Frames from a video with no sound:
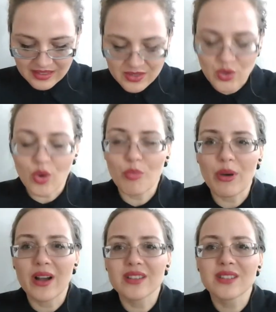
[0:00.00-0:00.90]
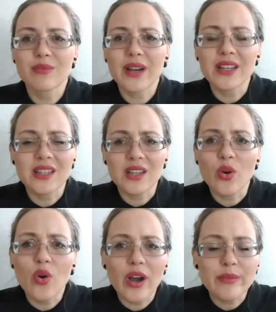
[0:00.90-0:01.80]
so, but somebody that,
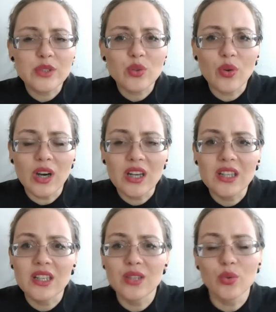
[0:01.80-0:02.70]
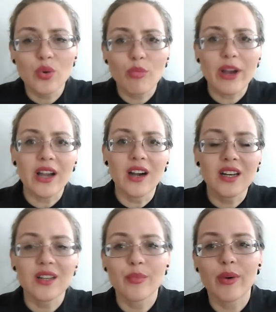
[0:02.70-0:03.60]
oh, I'm so ugly, look my
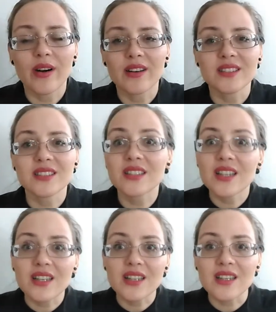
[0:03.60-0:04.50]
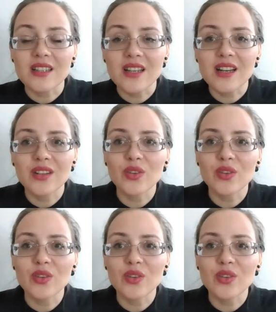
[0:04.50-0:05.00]
ugly parts, da, da, da, da.